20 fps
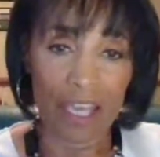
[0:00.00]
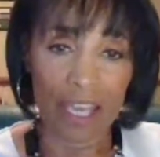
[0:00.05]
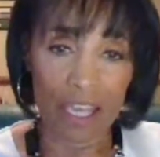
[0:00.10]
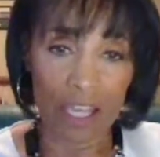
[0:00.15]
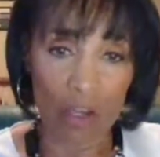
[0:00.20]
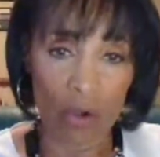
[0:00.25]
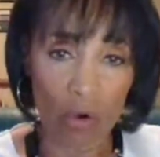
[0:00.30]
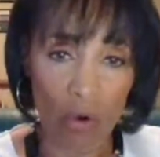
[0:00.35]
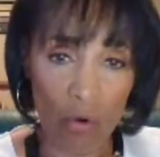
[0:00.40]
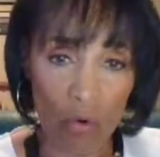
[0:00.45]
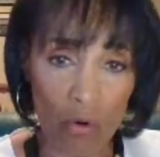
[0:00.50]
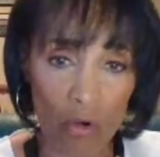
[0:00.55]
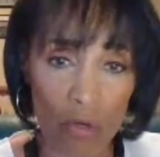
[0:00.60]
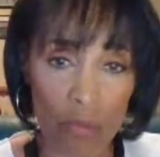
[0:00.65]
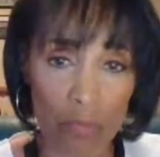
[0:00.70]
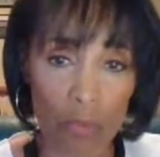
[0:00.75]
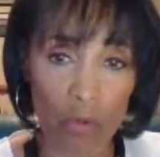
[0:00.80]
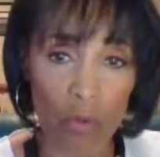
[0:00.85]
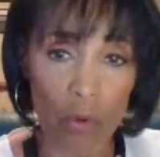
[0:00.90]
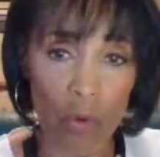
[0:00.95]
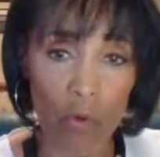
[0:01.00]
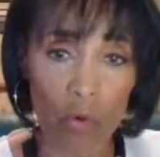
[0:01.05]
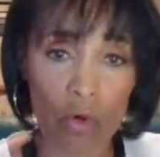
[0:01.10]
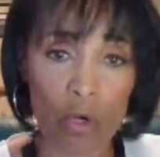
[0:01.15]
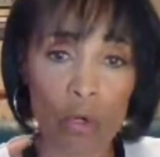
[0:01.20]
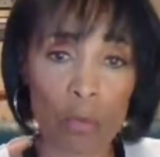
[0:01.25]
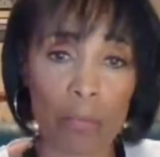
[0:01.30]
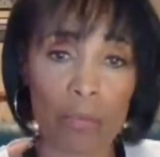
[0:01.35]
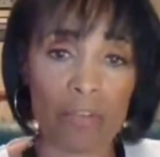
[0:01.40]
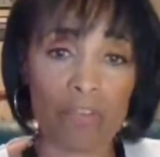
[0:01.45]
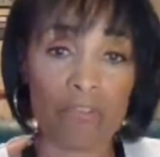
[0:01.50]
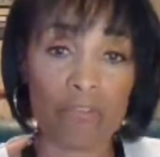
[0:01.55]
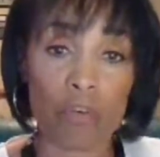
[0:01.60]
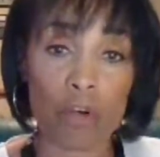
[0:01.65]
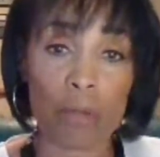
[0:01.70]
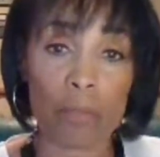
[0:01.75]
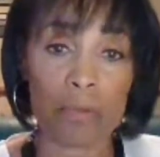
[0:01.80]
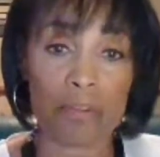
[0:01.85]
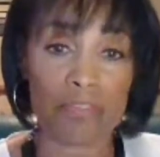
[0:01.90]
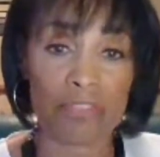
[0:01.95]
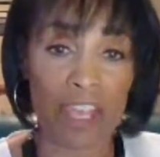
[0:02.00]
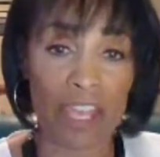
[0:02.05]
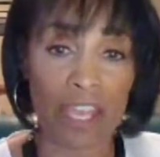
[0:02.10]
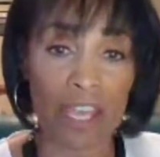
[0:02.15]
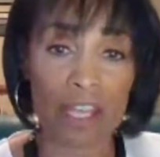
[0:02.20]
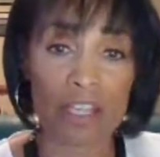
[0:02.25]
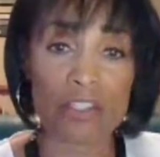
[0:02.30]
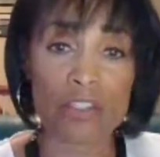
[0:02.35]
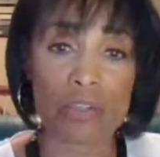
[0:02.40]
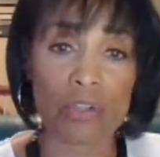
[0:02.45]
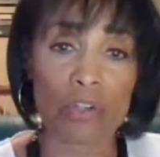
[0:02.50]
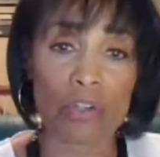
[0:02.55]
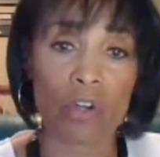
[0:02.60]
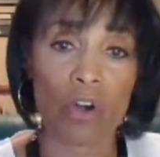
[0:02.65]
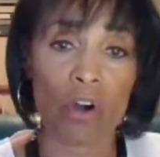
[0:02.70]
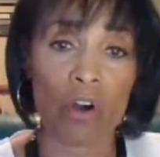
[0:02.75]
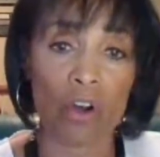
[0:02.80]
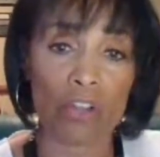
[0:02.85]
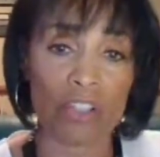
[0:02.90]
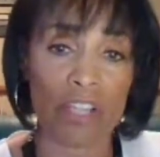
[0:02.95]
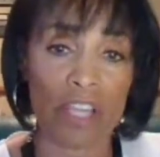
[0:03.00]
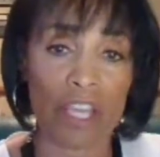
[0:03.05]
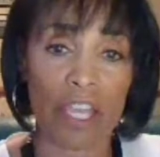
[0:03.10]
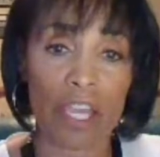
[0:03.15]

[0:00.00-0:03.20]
a horrible, horrible form of cancer called